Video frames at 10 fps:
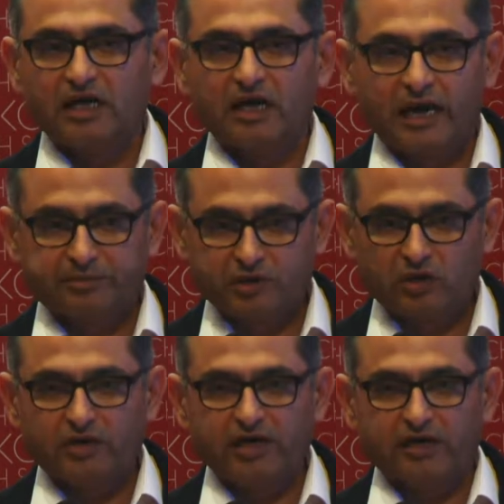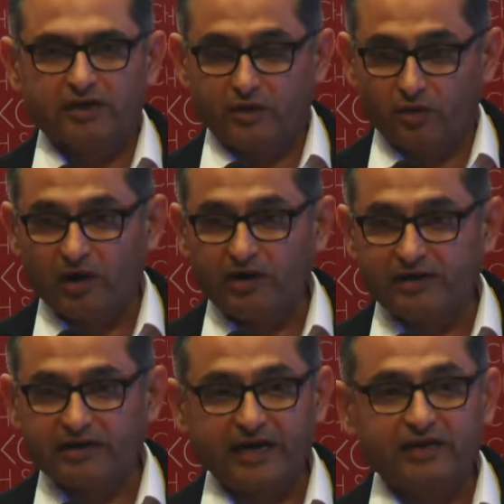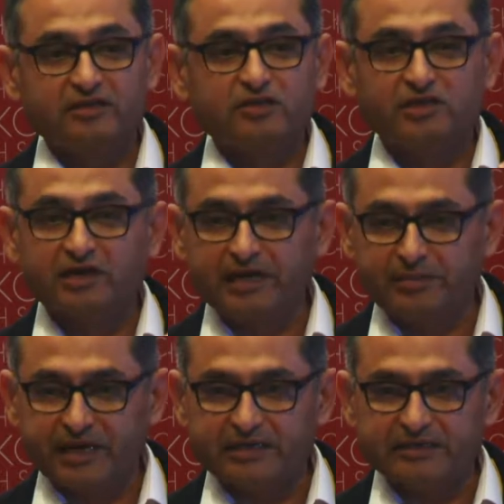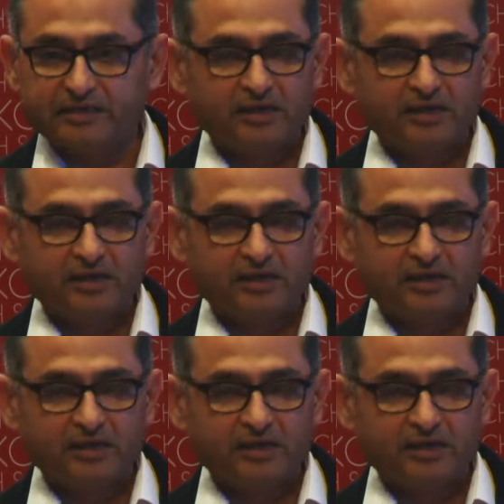Absolutely, you heard it right, 30 minutes.